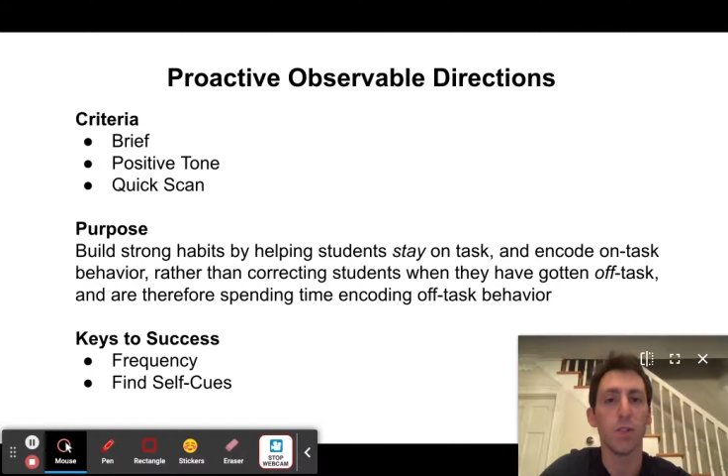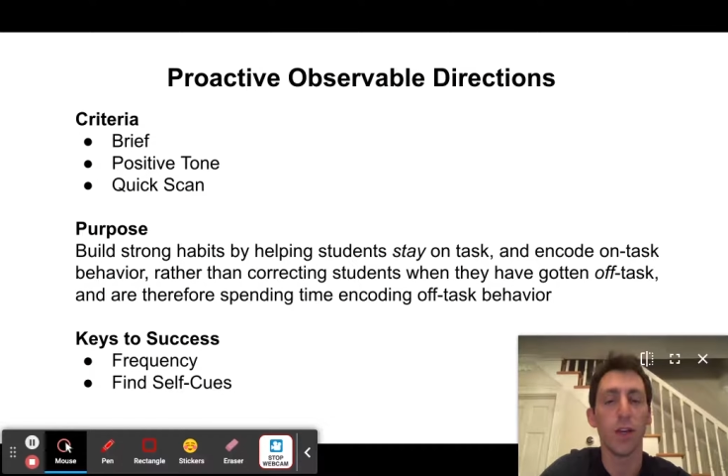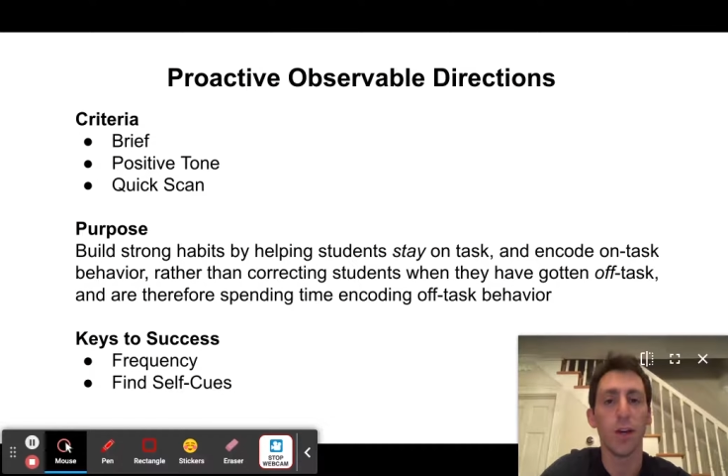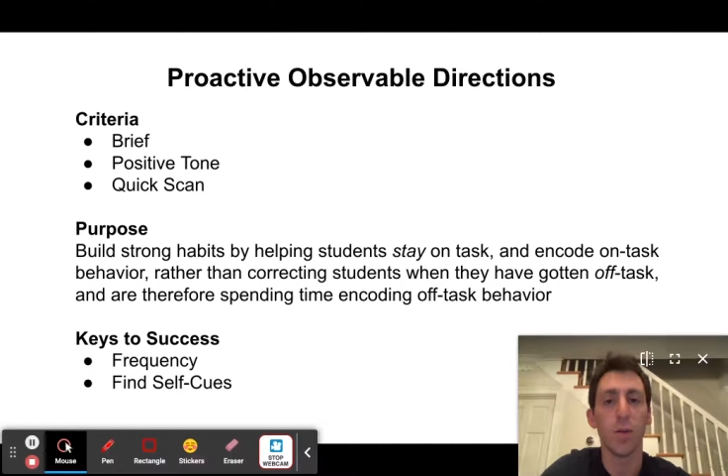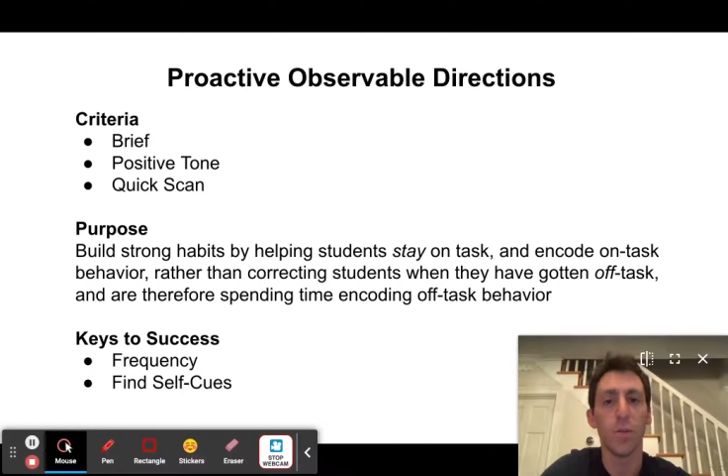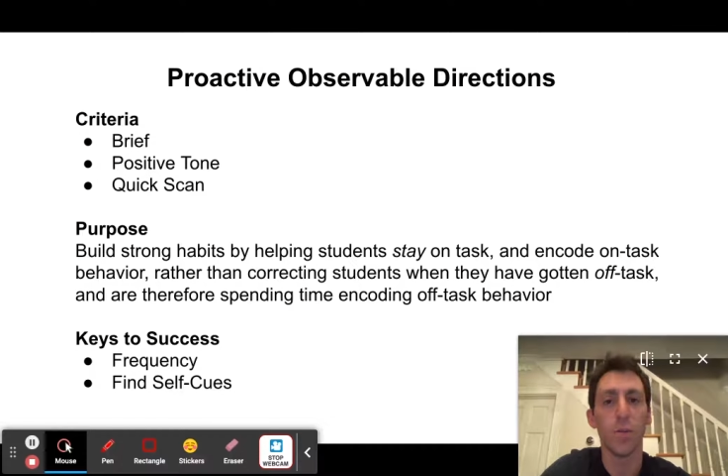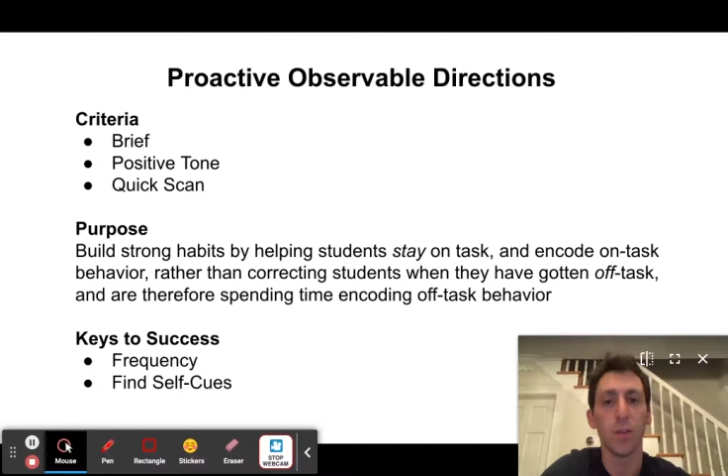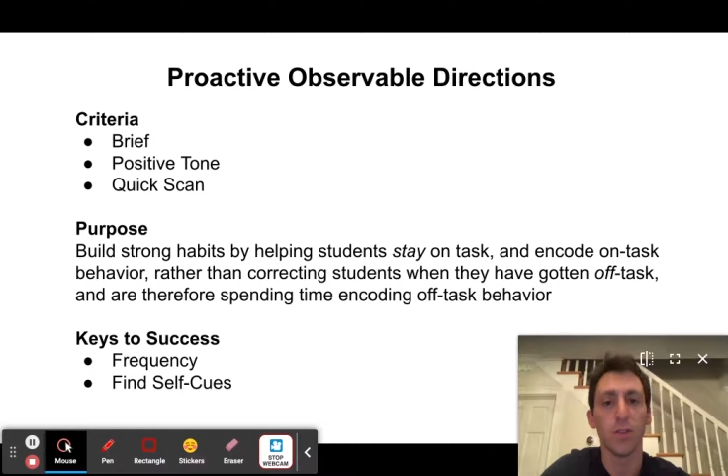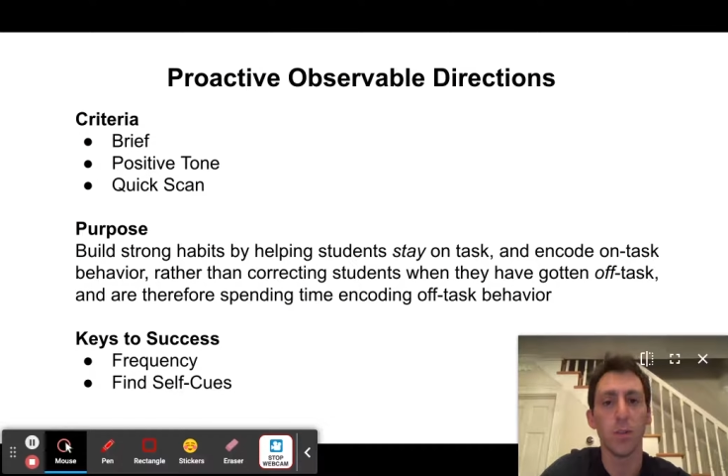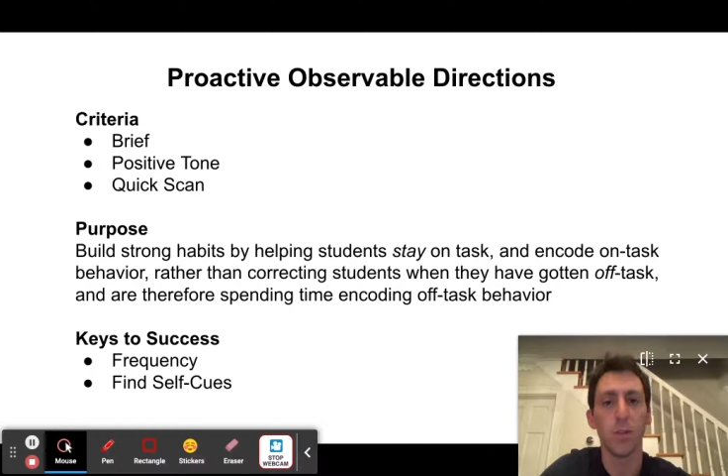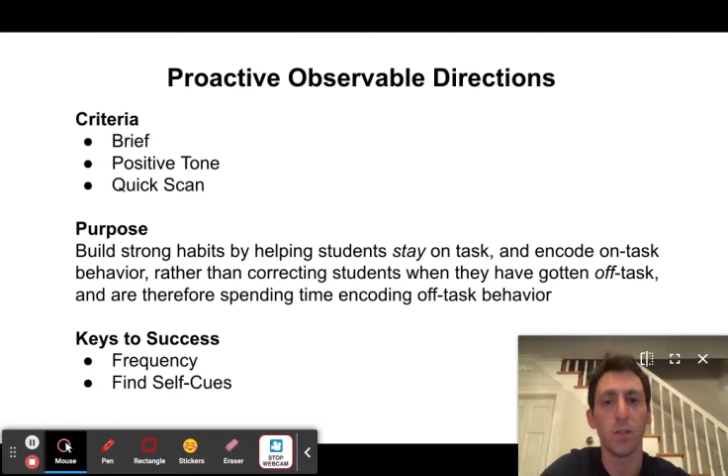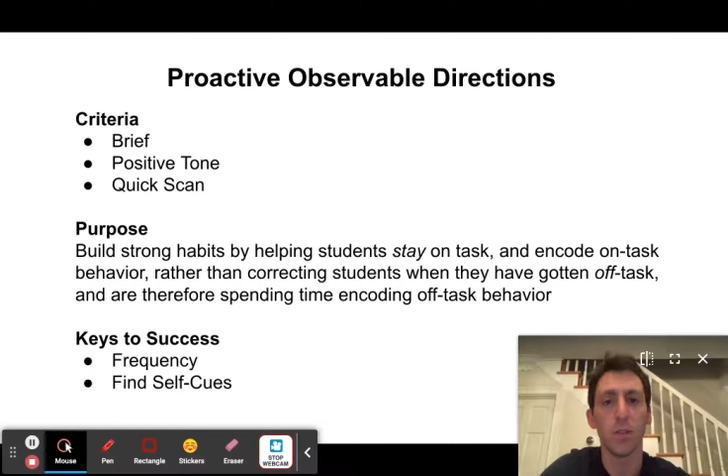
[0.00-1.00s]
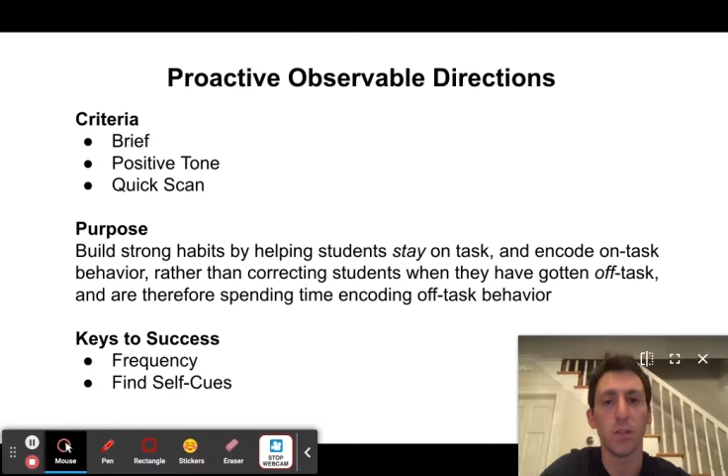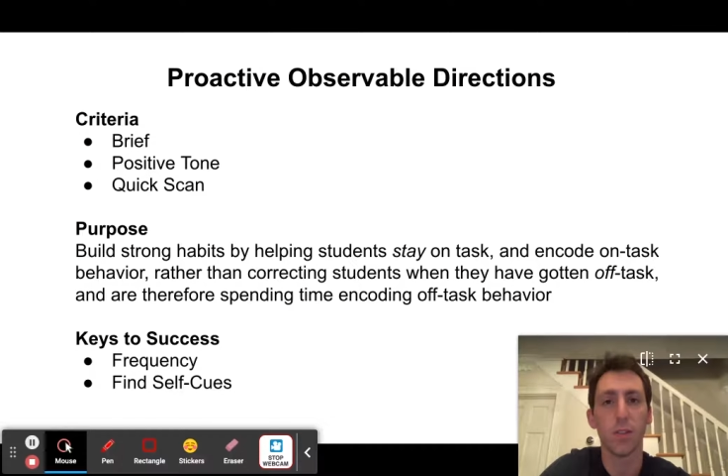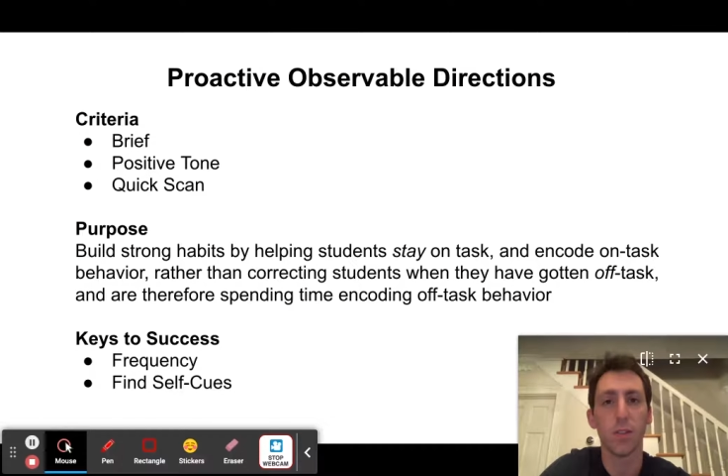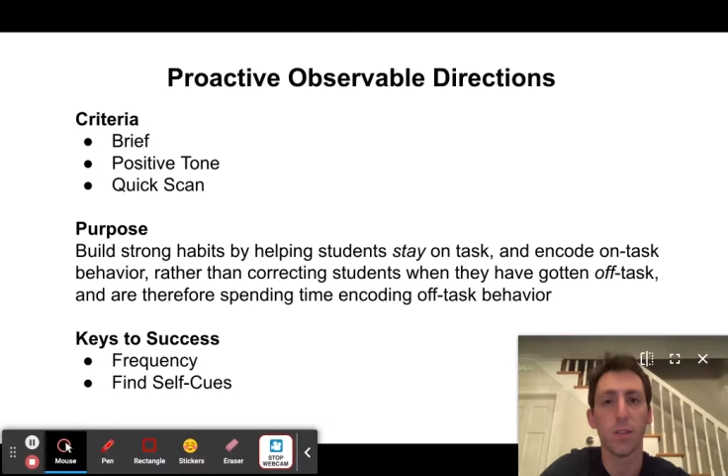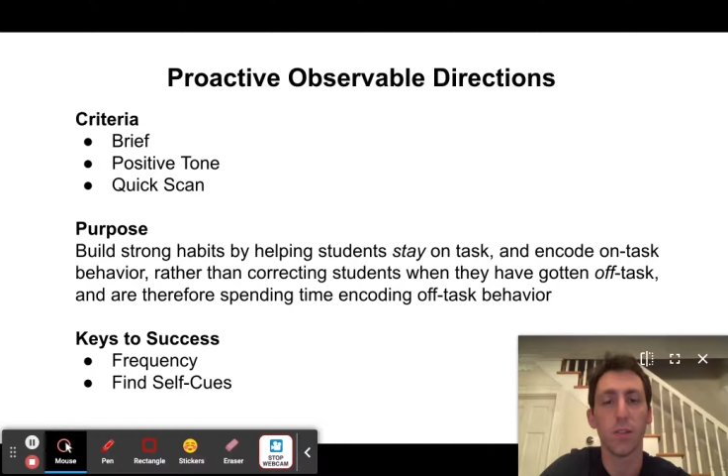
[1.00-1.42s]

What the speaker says: to help students